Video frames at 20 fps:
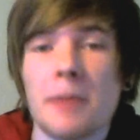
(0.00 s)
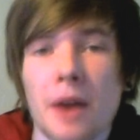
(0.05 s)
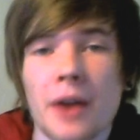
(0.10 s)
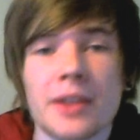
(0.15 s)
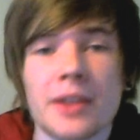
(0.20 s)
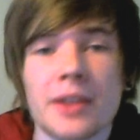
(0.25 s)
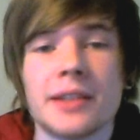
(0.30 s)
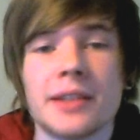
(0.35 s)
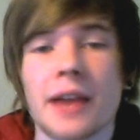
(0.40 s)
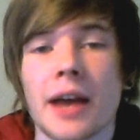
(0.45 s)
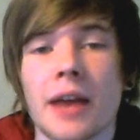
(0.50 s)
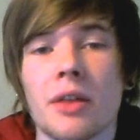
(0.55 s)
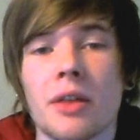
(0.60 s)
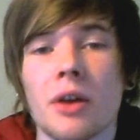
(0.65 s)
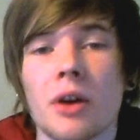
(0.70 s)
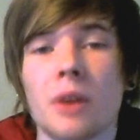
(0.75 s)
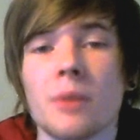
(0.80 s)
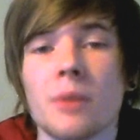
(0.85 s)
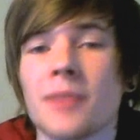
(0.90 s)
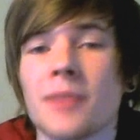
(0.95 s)
about this deck
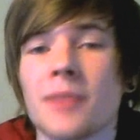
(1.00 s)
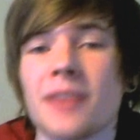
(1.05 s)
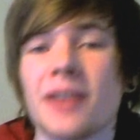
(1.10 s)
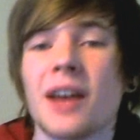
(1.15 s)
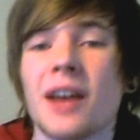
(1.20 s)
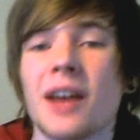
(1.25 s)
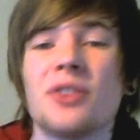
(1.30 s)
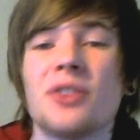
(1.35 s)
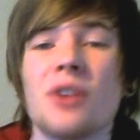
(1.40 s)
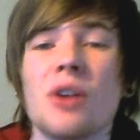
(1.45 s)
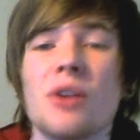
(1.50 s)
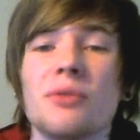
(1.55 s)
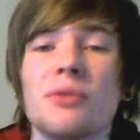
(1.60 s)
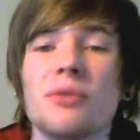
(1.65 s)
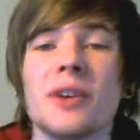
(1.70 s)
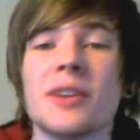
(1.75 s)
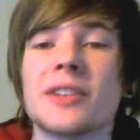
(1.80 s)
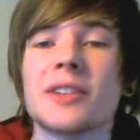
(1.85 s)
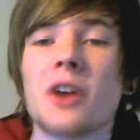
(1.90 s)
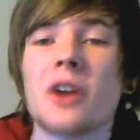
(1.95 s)
though, is that I don't
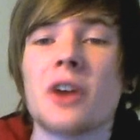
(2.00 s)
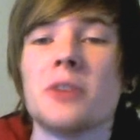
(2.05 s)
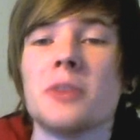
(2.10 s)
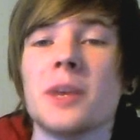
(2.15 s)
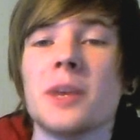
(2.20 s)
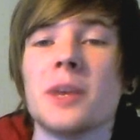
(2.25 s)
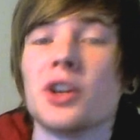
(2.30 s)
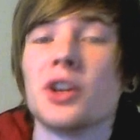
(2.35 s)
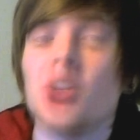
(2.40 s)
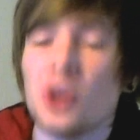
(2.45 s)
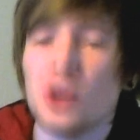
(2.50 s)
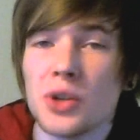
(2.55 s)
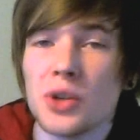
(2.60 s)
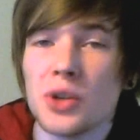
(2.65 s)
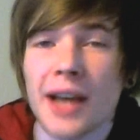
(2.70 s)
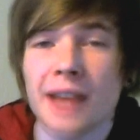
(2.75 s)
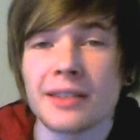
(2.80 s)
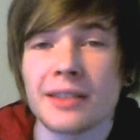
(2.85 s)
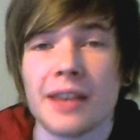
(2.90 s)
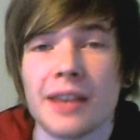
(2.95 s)
feel it's going to be a
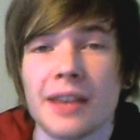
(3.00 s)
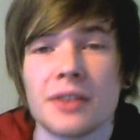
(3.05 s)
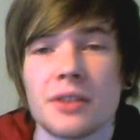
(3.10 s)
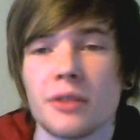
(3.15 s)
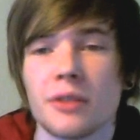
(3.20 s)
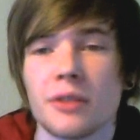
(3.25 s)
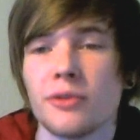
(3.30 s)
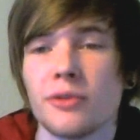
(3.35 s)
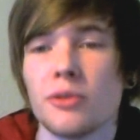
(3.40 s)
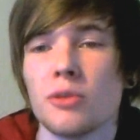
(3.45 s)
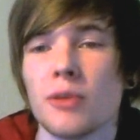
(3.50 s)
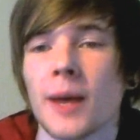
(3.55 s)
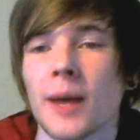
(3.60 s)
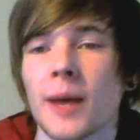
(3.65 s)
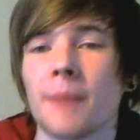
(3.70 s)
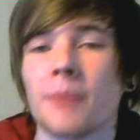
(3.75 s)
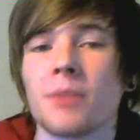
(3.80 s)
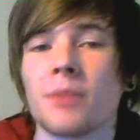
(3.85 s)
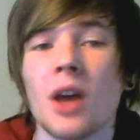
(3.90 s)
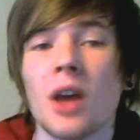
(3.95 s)
huge asset to the
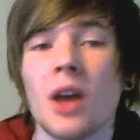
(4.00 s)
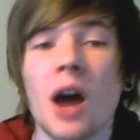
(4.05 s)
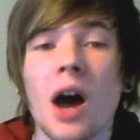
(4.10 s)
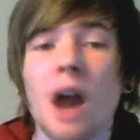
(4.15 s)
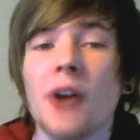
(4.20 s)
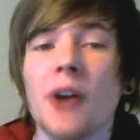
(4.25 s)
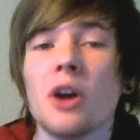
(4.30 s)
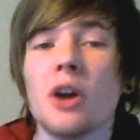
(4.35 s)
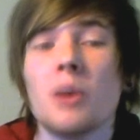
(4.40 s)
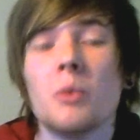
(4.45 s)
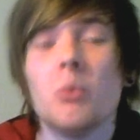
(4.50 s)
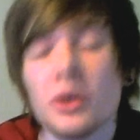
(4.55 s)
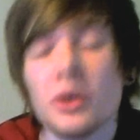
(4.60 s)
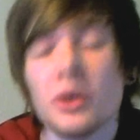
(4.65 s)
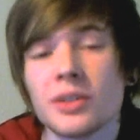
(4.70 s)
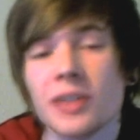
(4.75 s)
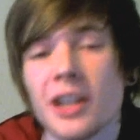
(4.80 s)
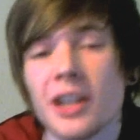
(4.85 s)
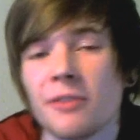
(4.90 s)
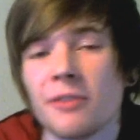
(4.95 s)
format. I know it
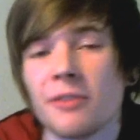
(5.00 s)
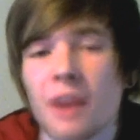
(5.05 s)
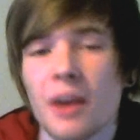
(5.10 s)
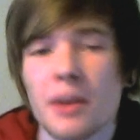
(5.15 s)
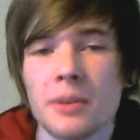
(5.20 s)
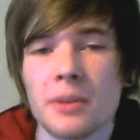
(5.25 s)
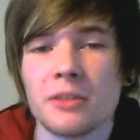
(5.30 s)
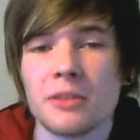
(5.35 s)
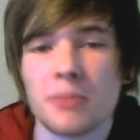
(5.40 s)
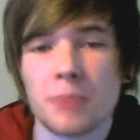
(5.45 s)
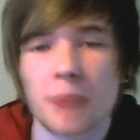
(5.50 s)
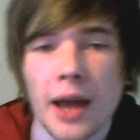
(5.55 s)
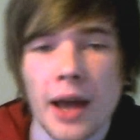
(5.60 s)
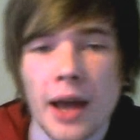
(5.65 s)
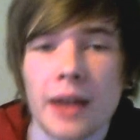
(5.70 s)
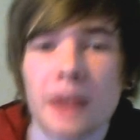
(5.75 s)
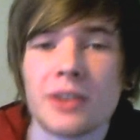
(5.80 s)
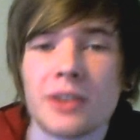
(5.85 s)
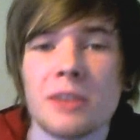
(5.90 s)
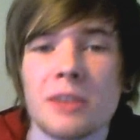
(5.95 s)
will see a fair bit of
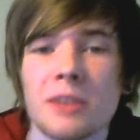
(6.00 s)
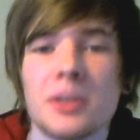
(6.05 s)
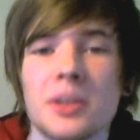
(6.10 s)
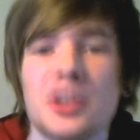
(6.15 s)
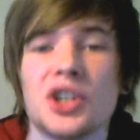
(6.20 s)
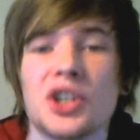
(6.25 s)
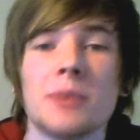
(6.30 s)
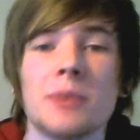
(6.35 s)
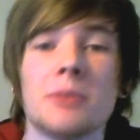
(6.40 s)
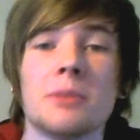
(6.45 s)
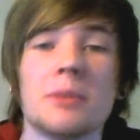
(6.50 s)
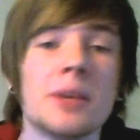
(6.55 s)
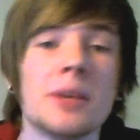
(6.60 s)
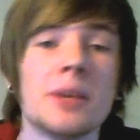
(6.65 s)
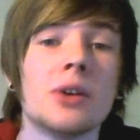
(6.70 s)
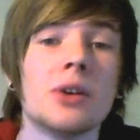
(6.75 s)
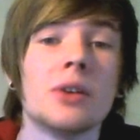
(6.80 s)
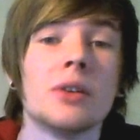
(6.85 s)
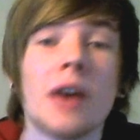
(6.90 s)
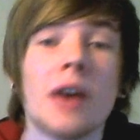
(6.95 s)
play because it'll be cheap to
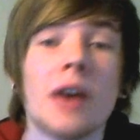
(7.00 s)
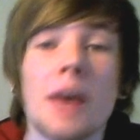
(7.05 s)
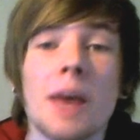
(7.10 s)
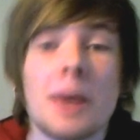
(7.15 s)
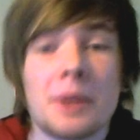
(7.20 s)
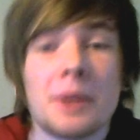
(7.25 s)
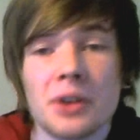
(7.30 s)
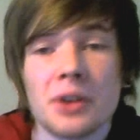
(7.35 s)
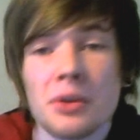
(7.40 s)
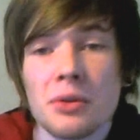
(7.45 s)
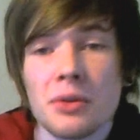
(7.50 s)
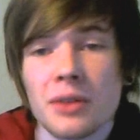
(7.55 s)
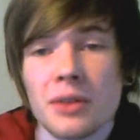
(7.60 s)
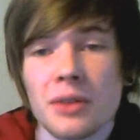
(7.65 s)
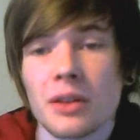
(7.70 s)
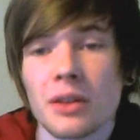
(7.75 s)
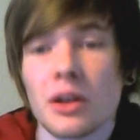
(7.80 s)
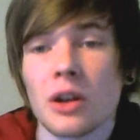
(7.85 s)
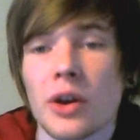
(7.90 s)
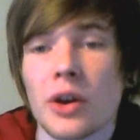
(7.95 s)
build, but I don't
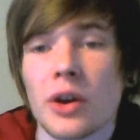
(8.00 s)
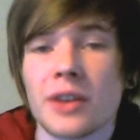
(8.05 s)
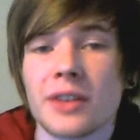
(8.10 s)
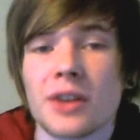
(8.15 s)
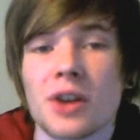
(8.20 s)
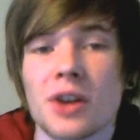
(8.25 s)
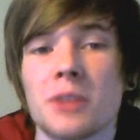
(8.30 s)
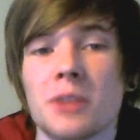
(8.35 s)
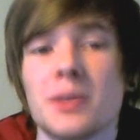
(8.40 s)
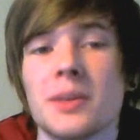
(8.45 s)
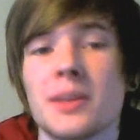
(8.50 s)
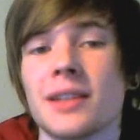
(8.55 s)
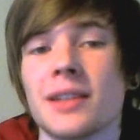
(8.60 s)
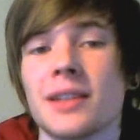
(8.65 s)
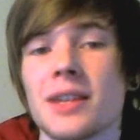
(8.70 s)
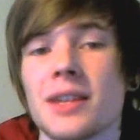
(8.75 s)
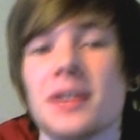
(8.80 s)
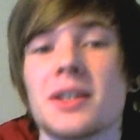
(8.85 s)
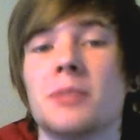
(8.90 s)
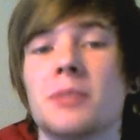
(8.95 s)
think the lock is going to be as
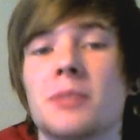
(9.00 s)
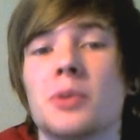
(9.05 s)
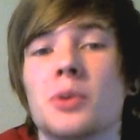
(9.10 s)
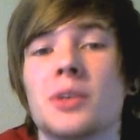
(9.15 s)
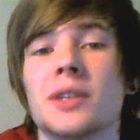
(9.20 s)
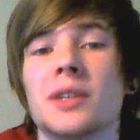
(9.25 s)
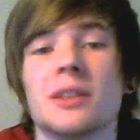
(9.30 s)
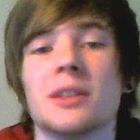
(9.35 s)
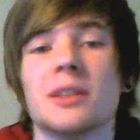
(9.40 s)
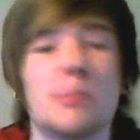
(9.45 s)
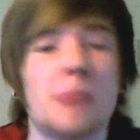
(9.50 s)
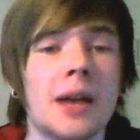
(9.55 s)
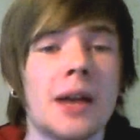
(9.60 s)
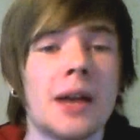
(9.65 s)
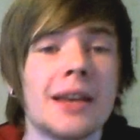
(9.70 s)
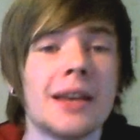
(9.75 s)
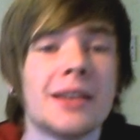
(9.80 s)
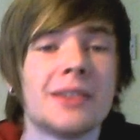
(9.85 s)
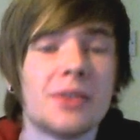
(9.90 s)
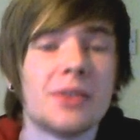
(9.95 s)
easy to put into
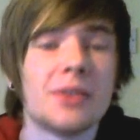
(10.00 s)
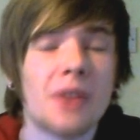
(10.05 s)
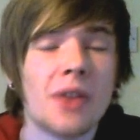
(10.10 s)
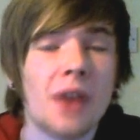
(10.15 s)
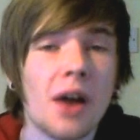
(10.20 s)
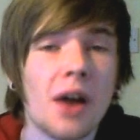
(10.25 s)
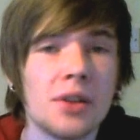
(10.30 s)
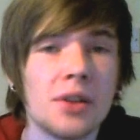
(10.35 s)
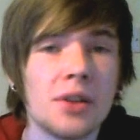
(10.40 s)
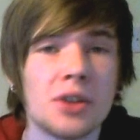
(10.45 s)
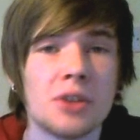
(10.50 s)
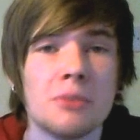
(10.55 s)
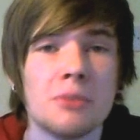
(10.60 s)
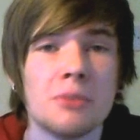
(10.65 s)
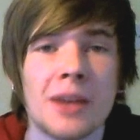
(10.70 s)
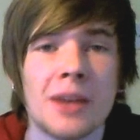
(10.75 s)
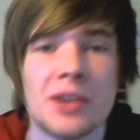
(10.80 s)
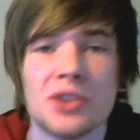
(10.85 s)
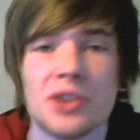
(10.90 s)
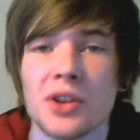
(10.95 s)
place than the other two
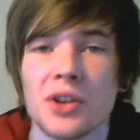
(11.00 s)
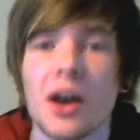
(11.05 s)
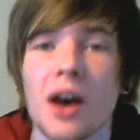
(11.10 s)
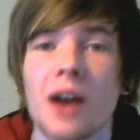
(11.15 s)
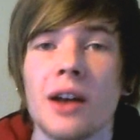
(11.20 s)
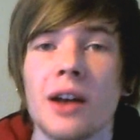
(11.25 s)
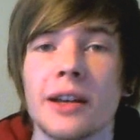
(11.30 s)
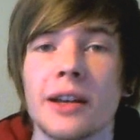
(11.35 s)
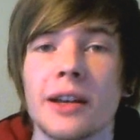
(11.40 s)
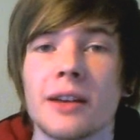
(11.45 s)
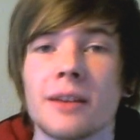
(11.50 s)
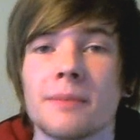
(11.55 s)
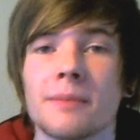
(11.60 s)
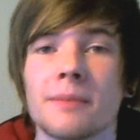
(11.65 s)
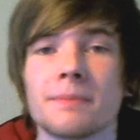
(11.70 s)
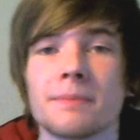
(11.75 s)
mentioned earlier.